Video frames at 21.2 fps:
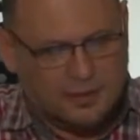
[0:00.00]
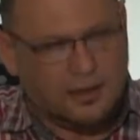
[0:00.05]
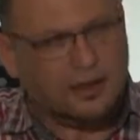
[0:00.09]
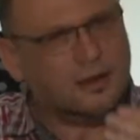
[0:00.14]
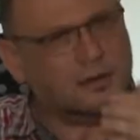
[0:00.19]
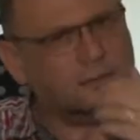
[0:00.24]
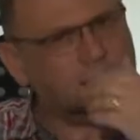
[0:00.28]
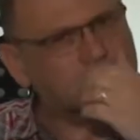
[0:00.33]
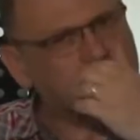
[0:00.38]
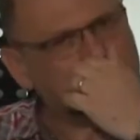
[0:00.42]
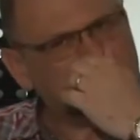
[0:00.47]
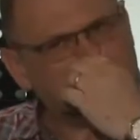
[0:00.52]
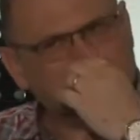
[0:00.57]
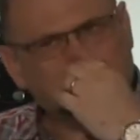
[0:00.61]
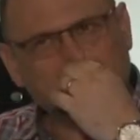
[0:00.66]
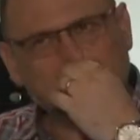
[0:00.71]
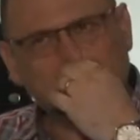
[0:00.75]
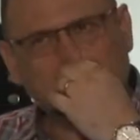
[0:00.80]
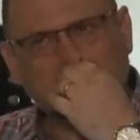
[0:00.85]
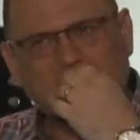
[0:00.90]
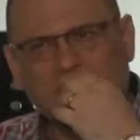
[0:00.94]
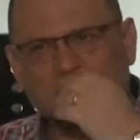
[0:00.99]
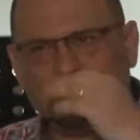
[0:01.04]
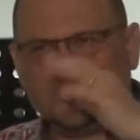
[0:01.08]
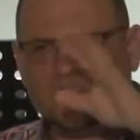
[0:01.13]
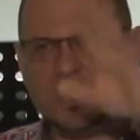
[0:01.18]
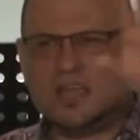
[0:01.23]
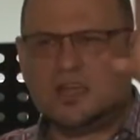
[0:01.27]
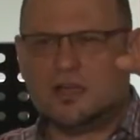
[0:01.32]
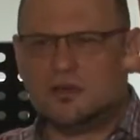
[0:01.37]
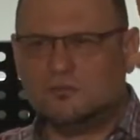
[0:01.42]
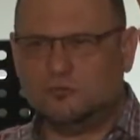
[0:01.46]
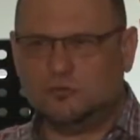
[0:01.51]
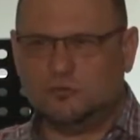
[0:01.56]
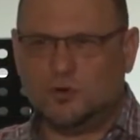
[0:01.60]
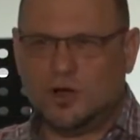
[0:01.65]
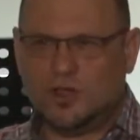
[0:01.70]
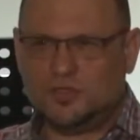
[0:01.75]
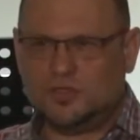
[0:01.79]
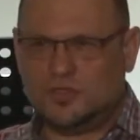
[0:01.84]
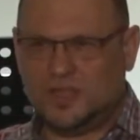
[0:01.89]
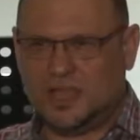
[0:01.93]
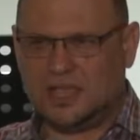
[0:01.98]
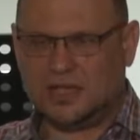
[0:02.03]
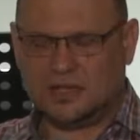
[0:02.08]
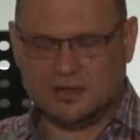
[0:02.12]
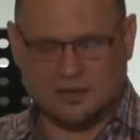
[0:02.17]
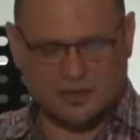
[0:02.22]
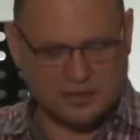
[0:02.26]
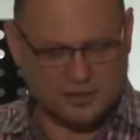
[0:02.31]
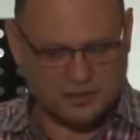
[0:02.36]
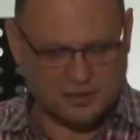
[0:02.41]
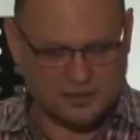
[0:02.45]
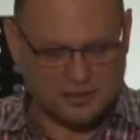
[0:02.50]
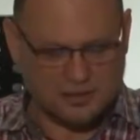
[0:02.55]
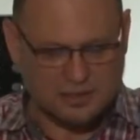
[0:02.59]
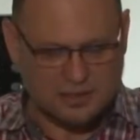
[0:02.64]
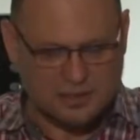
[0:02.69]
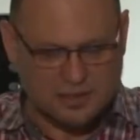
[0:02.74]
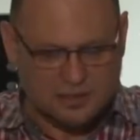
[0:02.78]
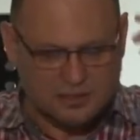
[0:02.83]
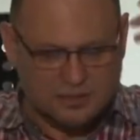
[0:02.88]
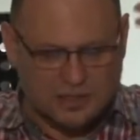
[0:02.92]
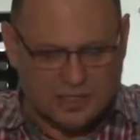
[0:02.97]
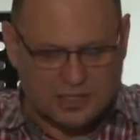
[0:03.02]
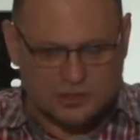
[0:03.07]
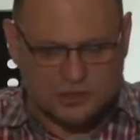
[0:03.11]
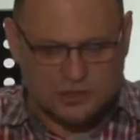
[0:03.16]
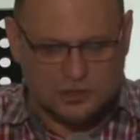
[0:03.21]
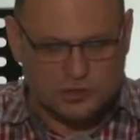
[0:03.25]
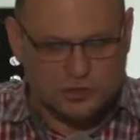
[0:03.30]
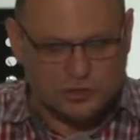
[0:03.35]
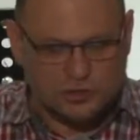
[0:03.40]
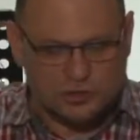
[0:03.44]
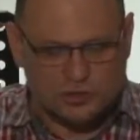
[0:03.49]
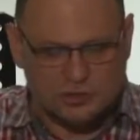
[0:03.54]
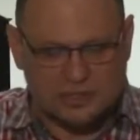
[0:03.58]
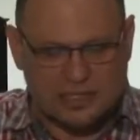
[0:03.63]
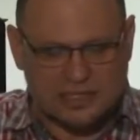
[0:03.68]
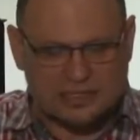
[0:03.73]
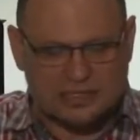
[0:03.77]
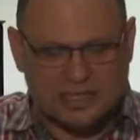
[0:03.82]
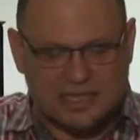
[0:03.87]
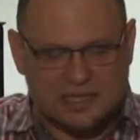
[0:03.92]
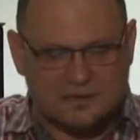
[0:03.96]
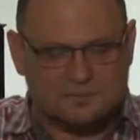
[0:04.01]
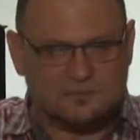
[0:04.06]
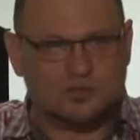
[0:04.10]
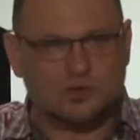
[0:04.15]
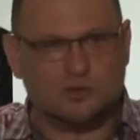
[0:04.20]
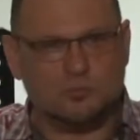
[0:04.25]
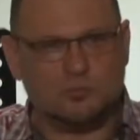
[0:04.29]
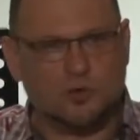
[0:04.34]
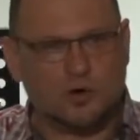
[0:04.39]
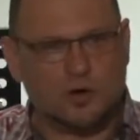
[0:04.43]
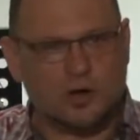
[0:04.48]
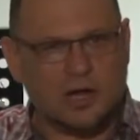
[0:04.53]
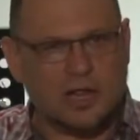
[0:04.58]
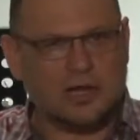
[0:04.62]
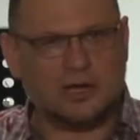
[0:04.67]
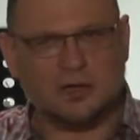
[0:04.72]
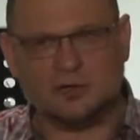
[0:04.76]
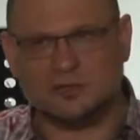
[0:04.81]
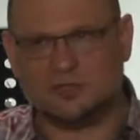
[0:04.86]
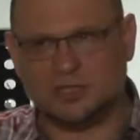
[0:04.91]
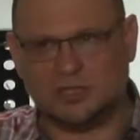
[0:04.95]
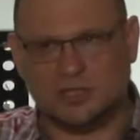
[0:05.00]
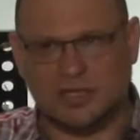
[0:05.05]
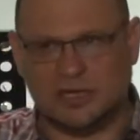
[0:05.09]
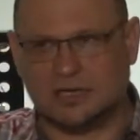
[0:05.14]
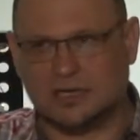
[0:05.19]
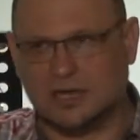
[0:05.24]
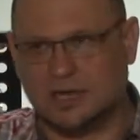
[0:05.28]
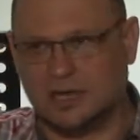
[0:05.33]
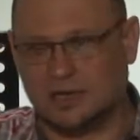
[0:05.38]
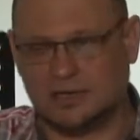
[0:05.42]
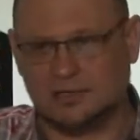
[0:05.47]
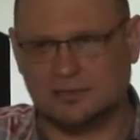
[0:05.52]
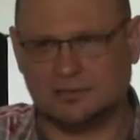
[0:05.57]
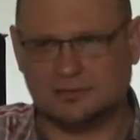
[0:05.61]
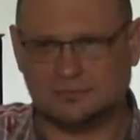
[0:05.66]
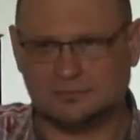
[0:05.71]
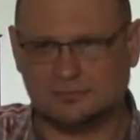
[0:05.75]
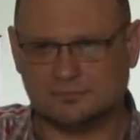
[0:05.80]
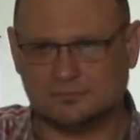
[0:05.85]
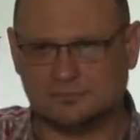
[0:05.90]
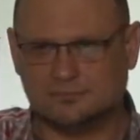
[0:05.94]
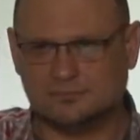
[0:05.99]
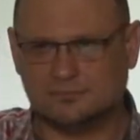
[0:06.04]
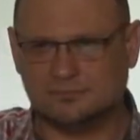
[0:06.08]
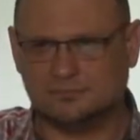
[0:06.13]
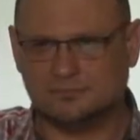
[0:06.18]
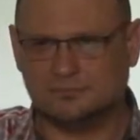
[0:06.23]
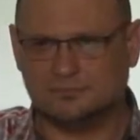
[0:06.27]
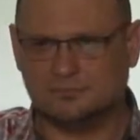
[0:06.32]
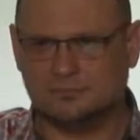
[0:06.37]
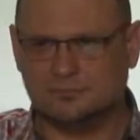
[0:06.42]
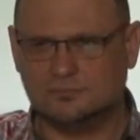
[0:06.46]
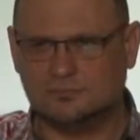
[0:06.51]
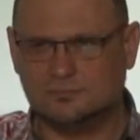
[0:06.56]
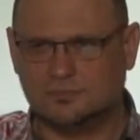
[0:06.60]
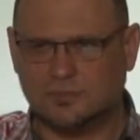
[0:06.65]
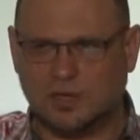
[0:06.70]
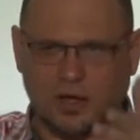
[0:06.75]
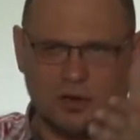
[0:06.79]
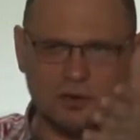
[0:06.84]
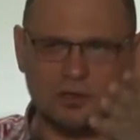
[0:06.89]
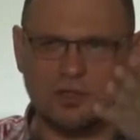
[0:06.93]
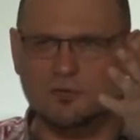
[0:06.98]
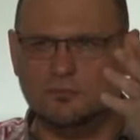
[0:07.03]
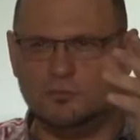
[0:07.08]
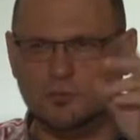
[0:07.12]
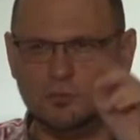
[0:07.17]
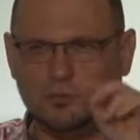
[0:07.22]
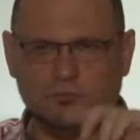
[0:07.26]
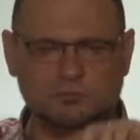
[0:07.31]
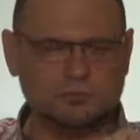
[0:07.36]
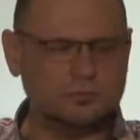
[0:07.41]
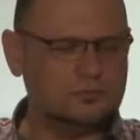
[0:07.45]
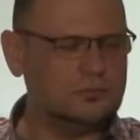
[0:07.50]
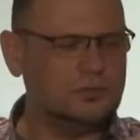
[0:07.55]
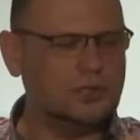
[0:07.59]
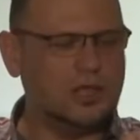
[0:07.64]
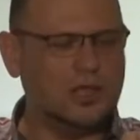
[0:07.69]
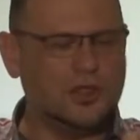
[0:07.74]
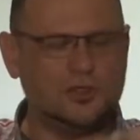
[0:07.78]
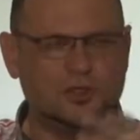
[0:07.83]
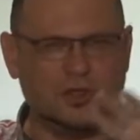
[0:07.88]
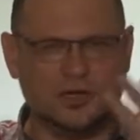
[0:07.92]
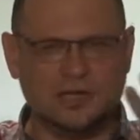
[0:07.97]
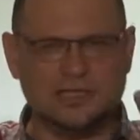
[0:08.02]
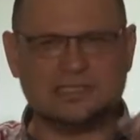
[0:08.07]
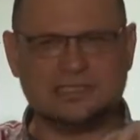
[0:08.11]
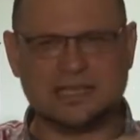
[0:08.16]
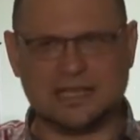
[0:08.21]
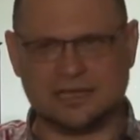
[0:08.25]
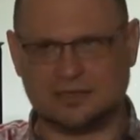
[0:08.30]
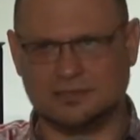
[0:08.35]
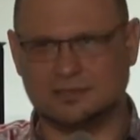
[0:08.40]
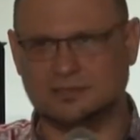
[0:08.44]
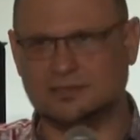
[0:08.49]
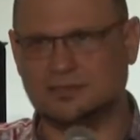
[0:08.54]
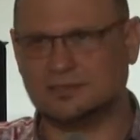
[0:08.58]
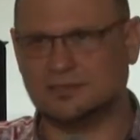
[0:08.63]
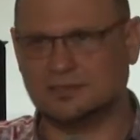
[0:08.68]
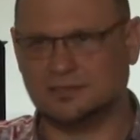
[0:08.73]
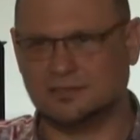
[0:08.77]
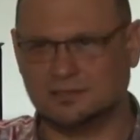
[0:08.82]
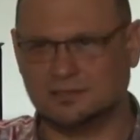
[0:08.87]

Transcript: Um, think of one thing that you that gives you more energy than God. I'll give you 30 seconds.